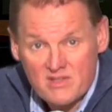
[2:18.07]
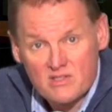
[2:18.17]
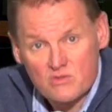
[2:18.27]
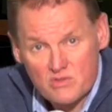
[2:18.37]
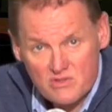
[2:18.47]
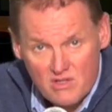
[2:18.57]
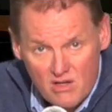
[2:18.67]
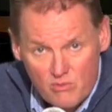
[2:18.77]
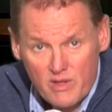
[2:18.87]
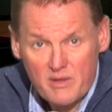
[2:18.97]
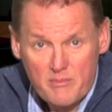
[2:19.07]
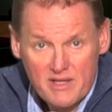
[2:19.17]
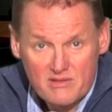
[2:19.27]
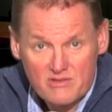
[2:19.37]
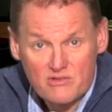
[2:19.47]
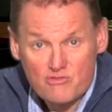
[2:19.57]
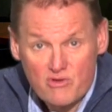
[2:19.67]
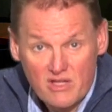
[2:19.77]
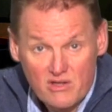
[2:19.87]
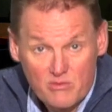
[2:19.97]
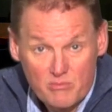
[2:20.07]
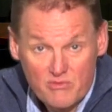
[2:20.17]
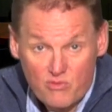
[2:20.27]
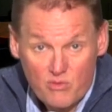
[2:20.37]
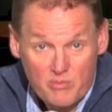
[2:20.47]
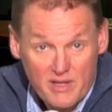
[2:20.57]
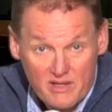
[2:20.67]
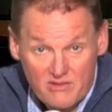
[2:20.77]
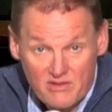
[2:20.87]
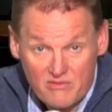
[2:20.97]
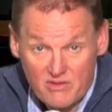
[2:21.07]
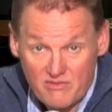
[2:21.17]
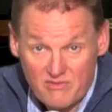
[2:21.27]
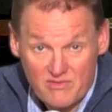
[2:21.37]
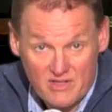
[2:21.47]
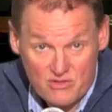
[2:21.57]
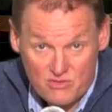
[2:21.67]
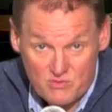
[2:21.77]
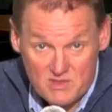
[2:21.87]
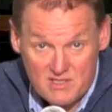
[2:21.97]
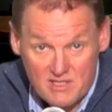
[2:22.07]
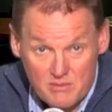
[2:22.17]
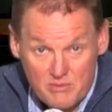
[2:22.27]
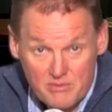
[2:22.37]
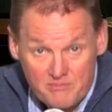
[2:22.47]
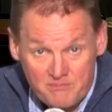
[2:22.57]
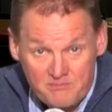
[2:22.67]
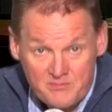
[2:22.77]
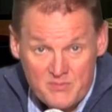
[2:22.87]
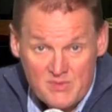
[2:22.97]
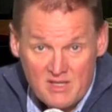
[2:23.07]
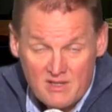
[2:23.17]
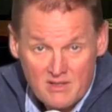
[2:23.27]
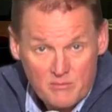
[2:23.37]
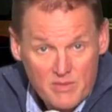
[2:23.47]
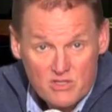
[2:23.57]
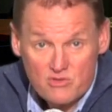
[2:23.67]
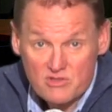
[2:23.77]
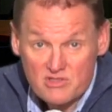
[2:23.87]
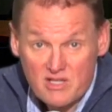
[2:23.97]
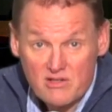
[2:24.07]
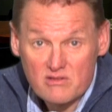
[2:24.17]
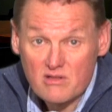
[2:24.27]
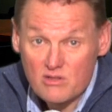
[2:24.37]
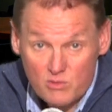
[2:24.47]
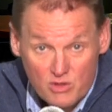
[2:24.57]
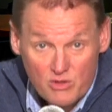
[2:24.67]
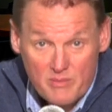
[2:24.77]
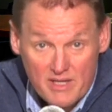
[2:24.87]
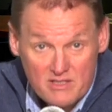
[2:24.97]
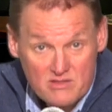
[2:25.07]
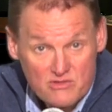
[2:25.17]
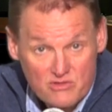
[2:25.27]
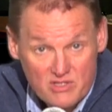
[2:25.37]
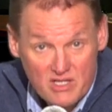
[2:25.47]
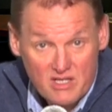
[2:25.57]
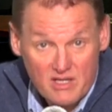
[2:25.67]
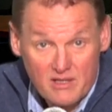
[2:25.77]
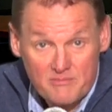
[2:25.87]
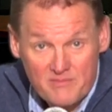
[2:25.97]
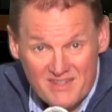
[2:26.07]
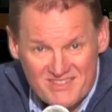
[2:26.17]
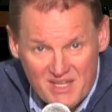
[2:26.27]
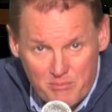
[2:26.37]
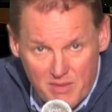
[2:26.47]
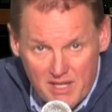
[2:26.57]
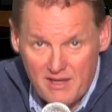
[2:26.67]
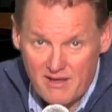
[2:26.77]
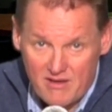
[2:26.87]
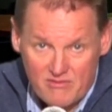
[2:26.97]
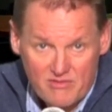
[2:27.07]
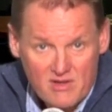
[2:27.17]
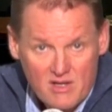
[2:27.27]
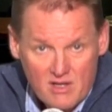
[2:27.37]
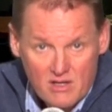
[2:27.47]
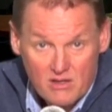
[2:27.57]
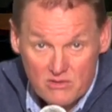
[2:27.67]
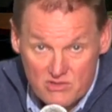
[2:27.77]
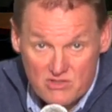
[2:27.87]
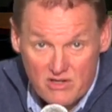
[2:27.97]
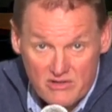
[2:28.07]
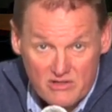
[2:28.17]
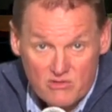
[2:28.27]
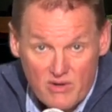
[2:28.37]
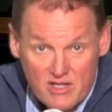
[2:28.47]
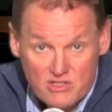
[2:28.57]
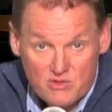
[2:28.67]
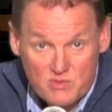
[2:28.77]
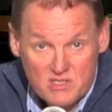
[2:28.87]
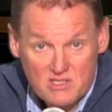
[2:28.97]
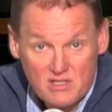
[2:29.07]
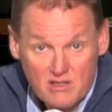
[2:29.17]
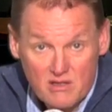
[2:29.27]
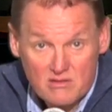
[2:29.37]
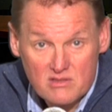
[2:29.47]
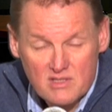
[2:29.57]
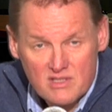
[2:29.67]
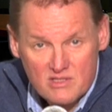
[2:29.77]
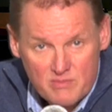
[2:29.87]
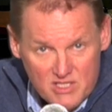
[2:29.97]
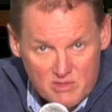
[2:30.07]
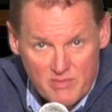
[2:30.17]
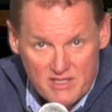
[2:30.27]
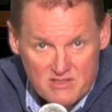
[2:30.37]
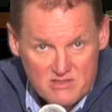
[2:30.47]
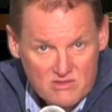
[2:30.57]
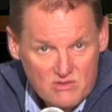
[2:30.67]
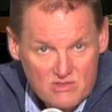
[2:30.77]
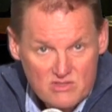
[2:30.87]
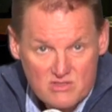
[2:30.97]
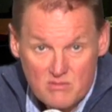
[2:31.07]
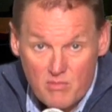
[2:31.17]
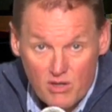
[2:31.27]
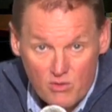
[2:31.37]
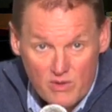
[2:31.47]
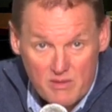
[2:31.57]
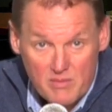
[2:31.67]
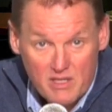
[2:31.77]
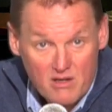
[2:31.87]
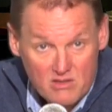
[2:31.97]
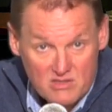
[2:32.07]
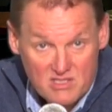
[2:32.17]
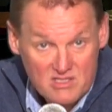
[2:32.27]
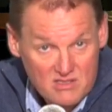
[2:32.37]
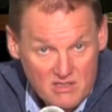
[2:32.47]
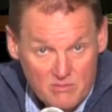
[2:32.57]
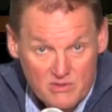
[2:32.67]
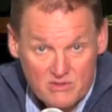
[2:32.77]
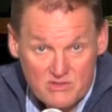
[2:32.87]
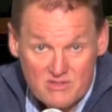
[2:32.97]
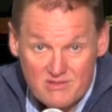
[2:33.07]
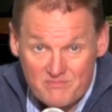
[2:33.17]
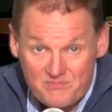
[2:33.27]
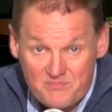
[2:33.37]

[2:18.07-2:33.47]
so it is not recommended to drink before bed if you have issues with sleep. Make sure to tell your doctor what other medicines you're taking, as they may have undesired interactions with Stilnoct, especially medicines such as the monoamine oxidase inhibitors,